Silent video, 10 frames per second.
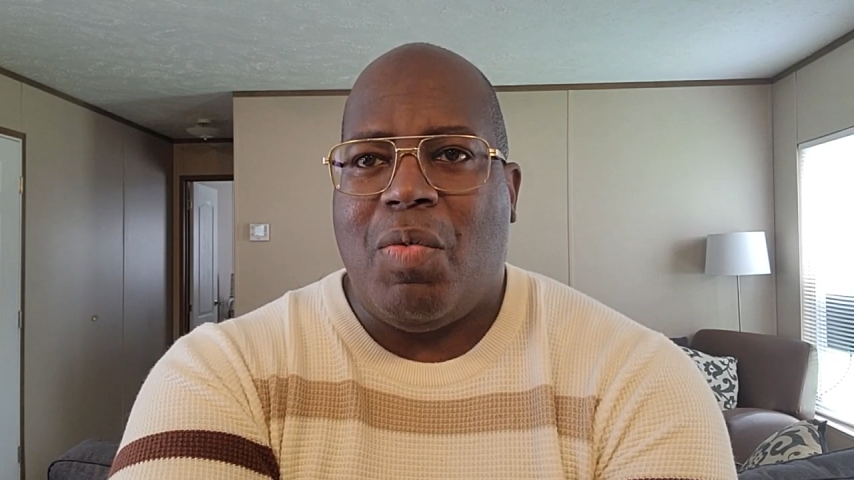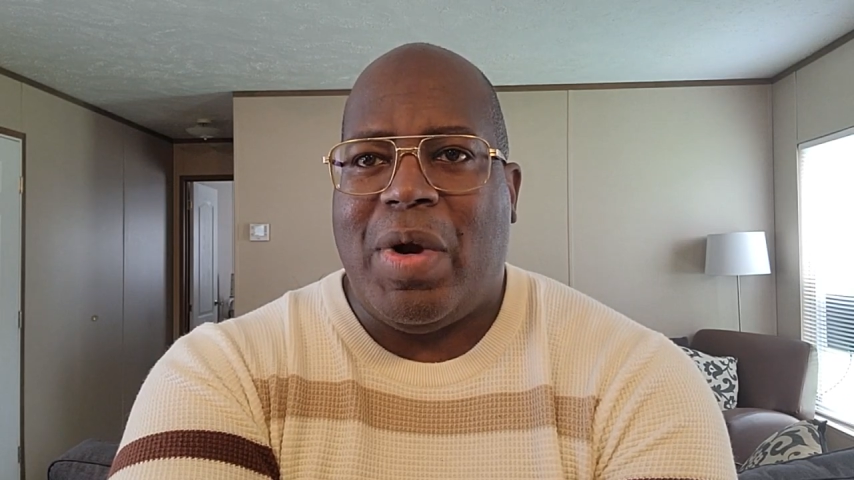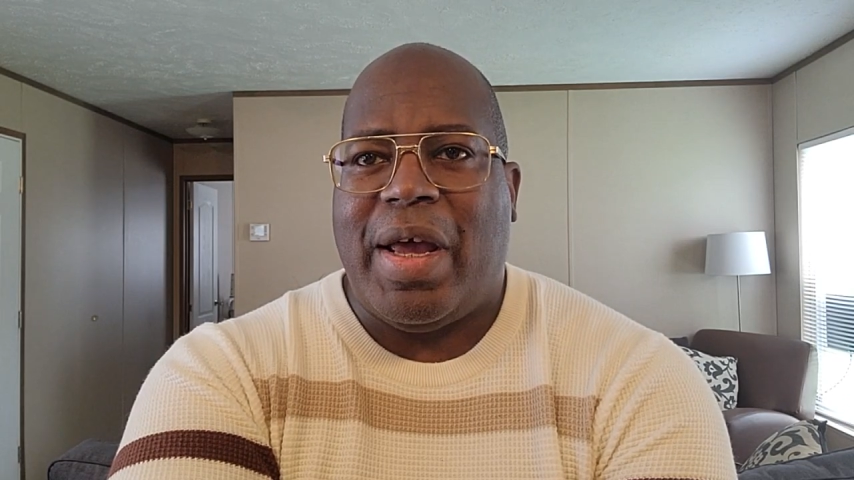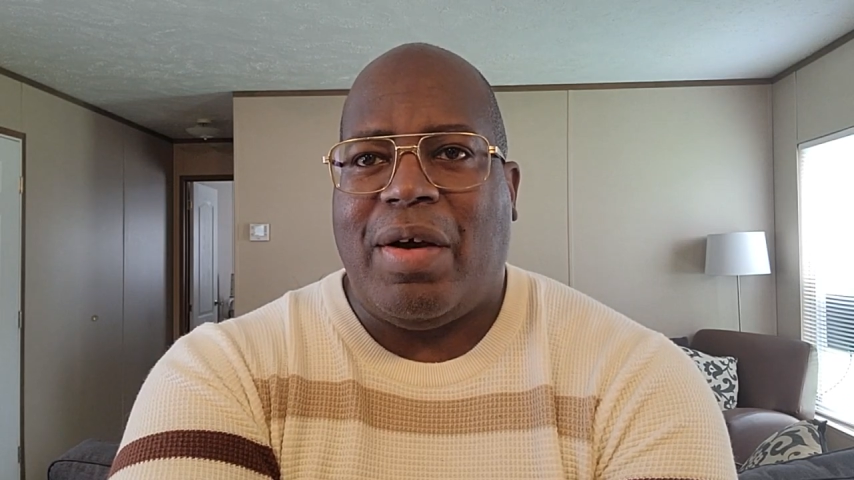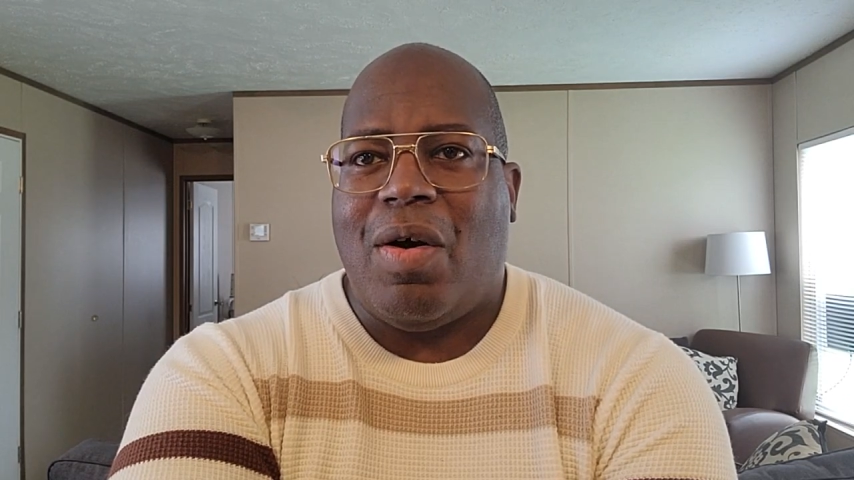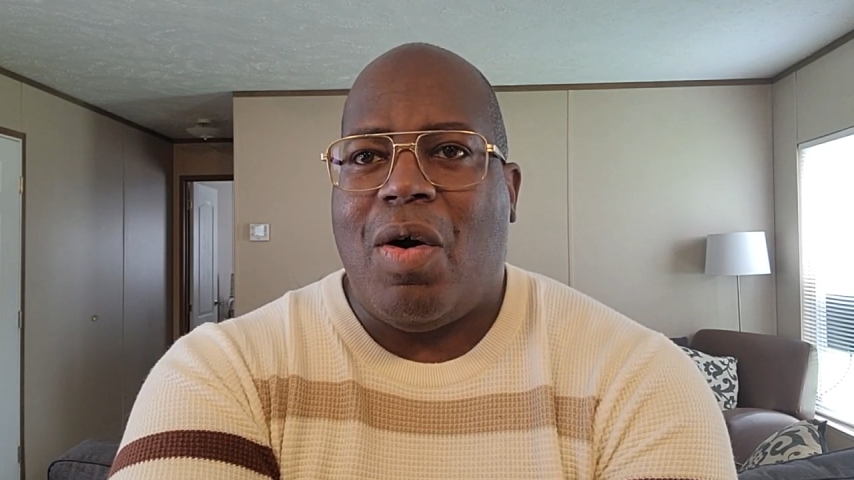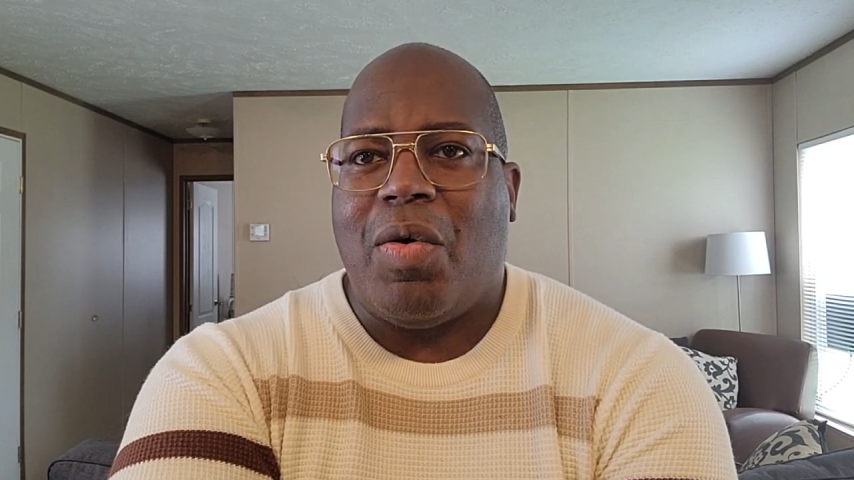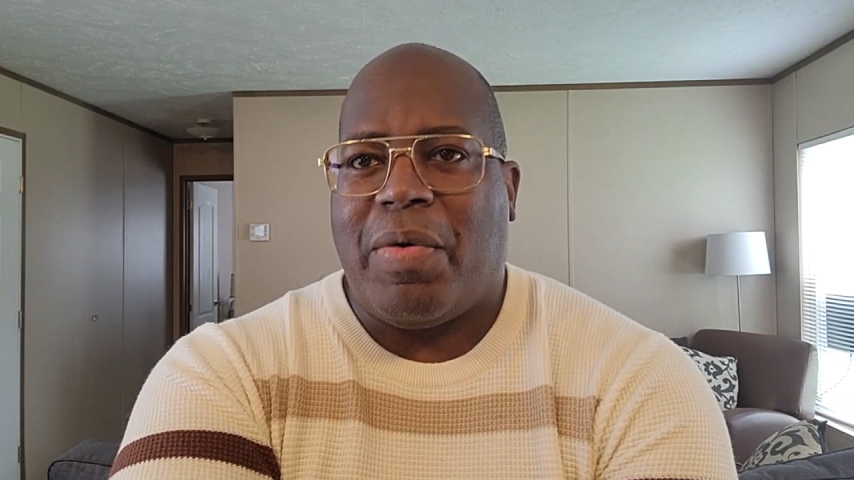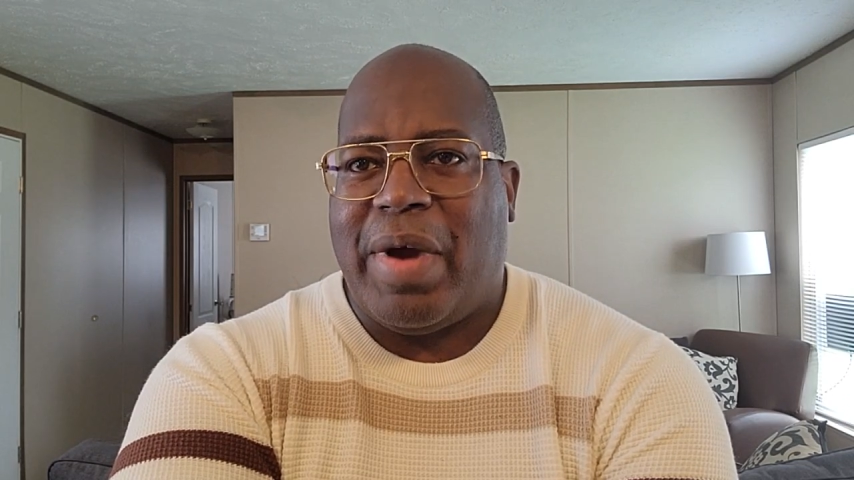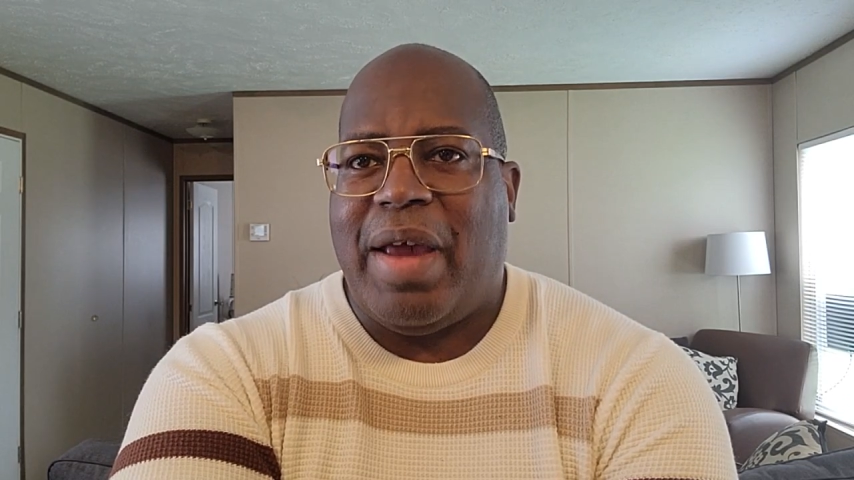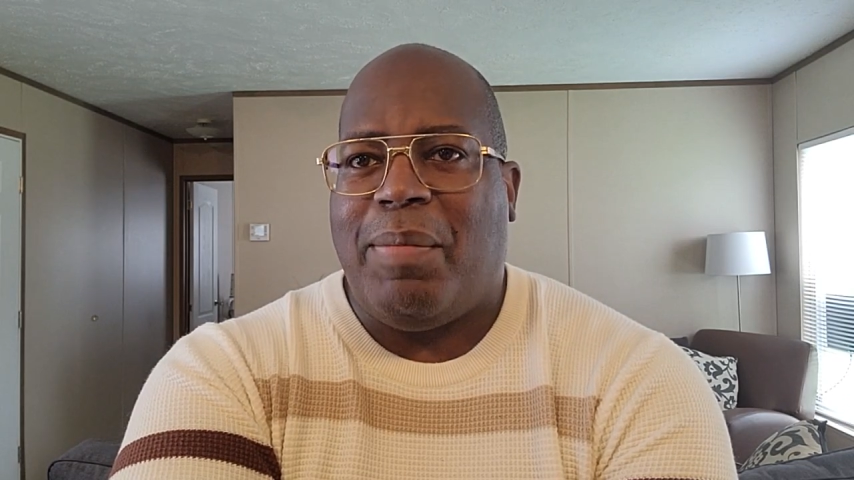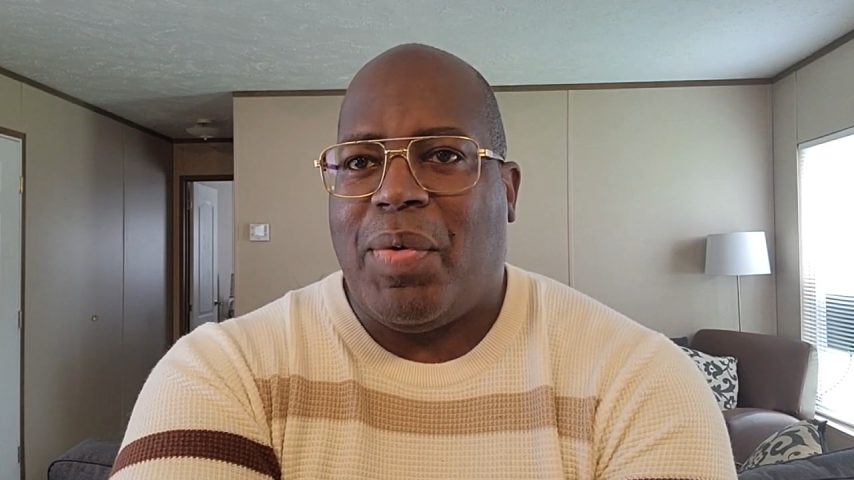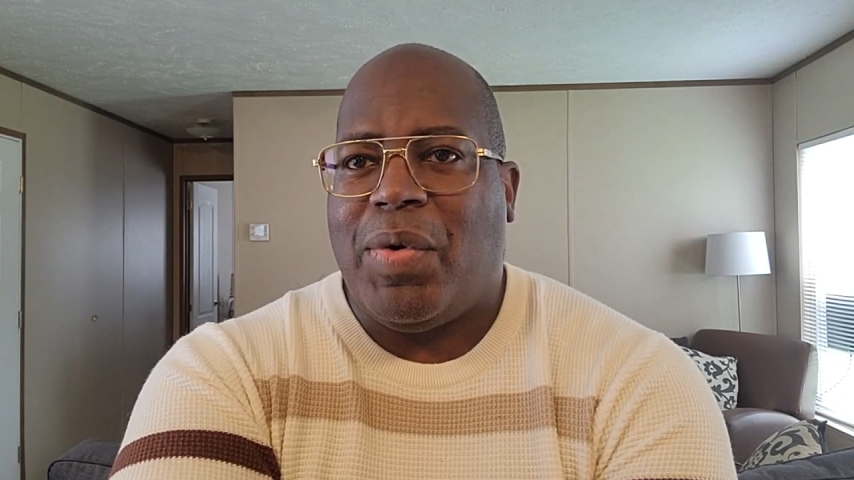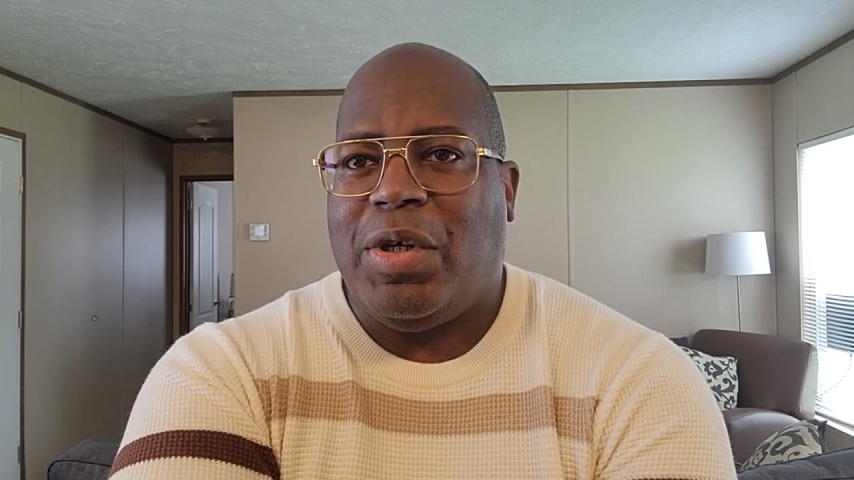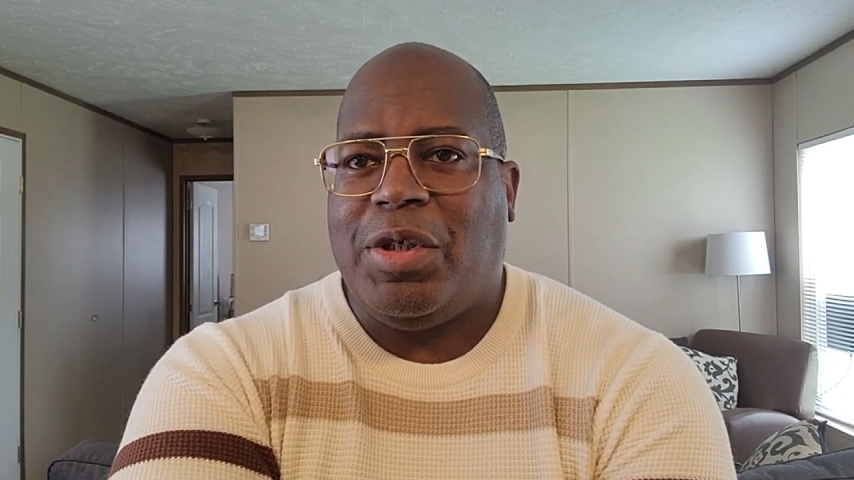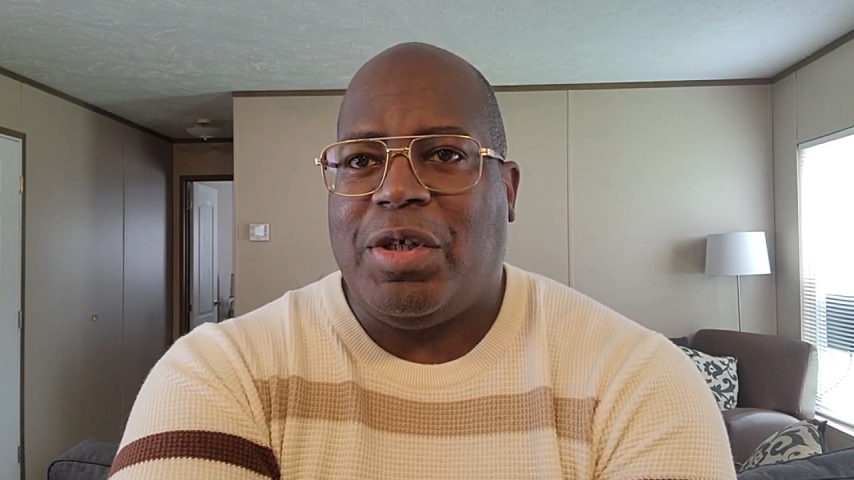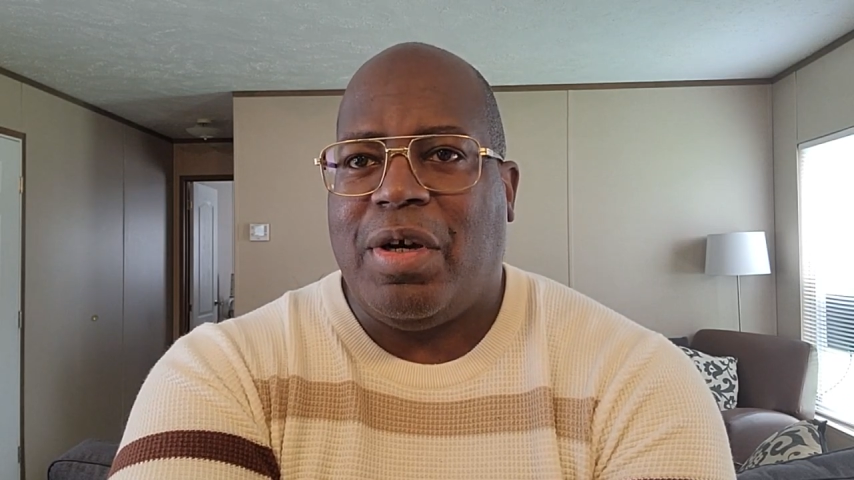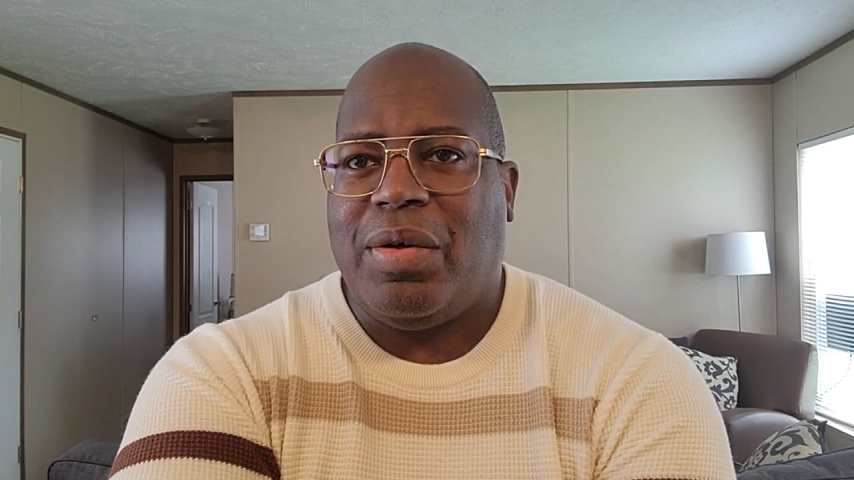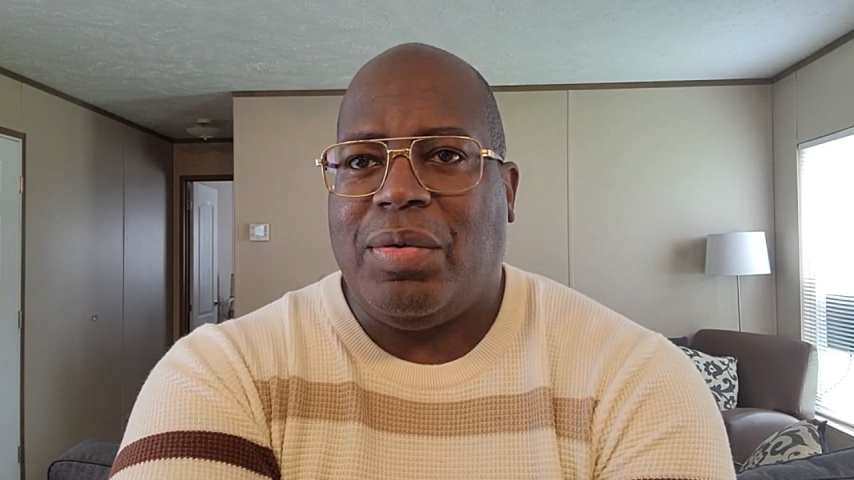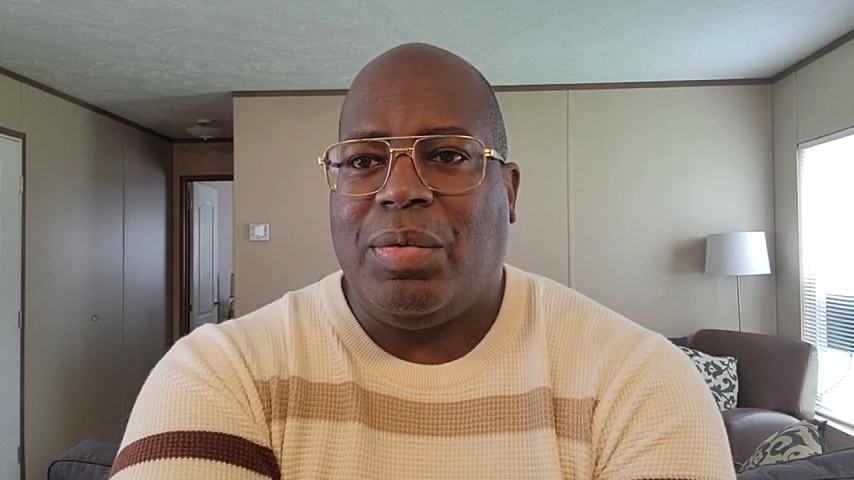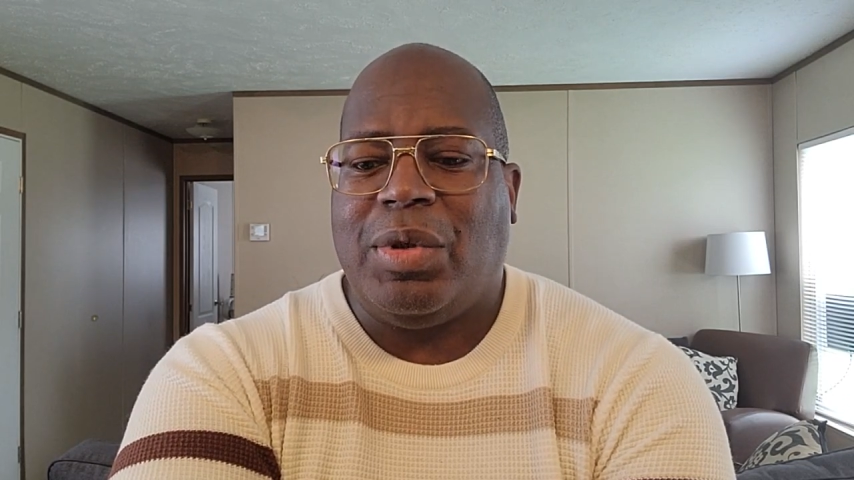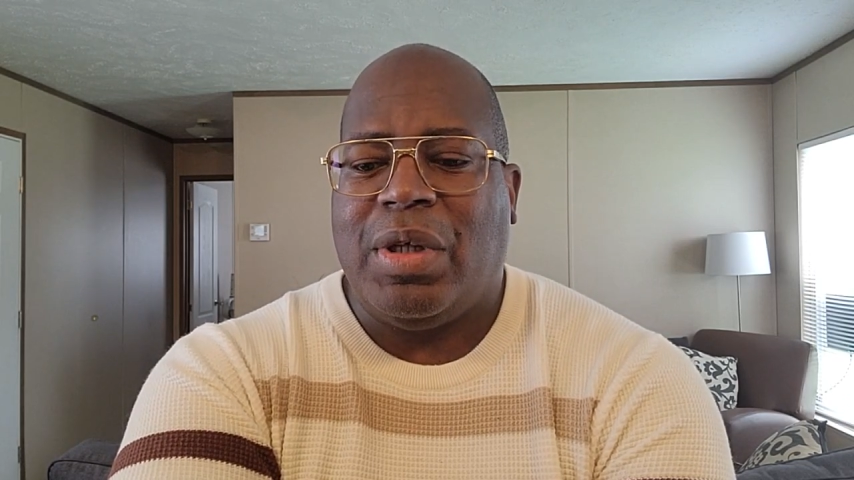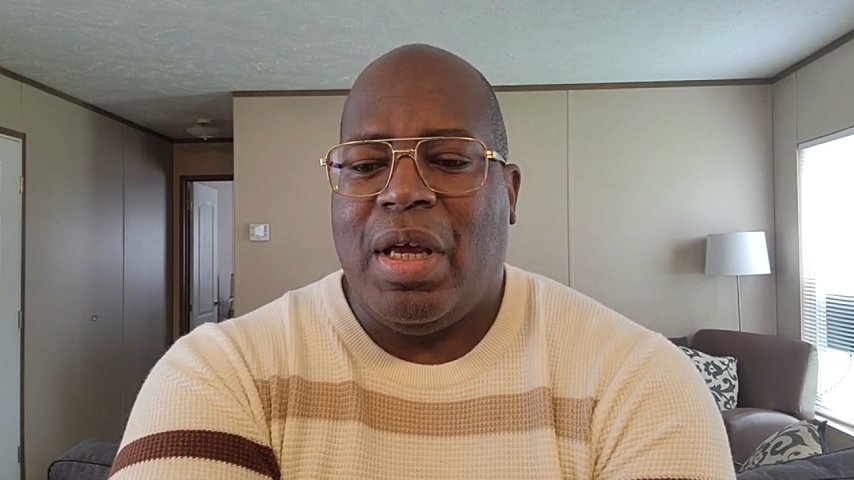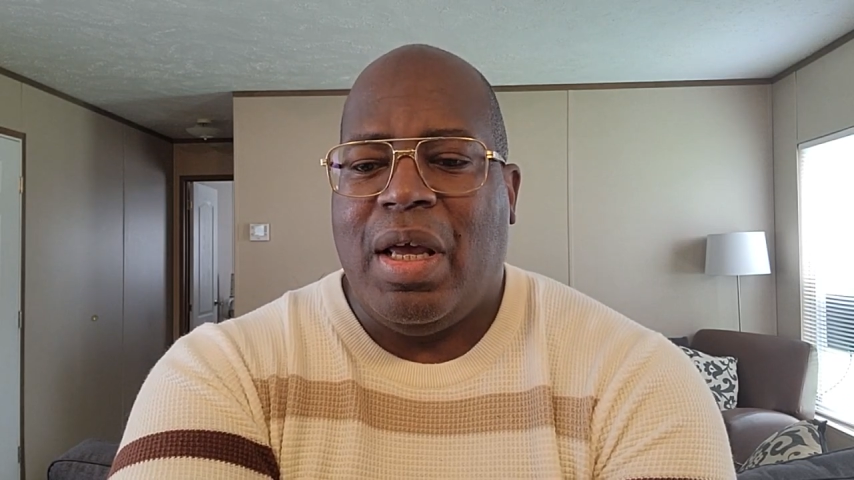what I call Grand Prix shows,